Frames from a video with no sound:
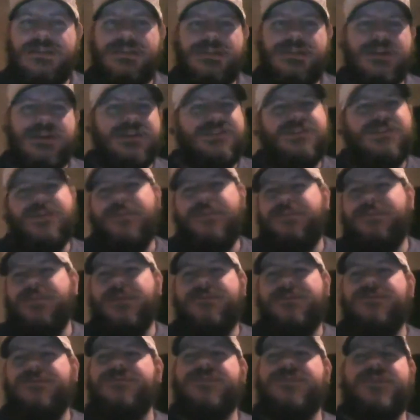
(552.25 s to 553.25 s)
because
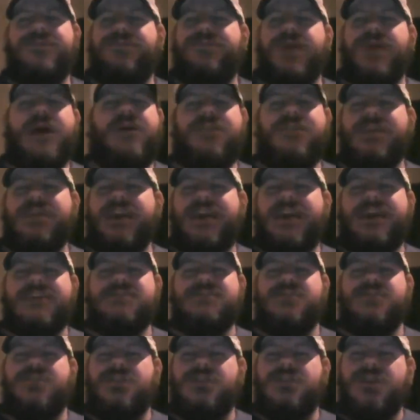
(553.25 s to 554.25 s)
the
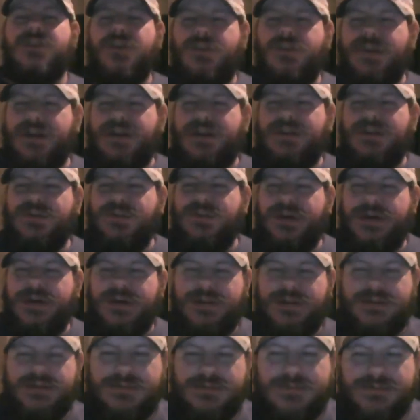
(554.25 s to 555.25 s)
Falcons aren't going
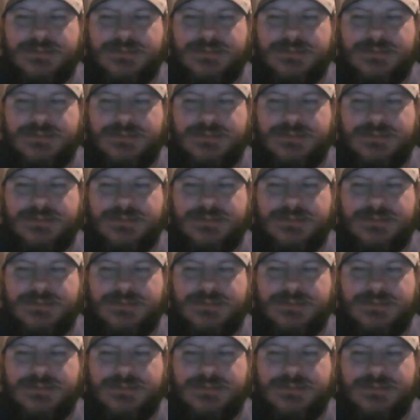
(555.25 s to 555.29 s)
anywhere.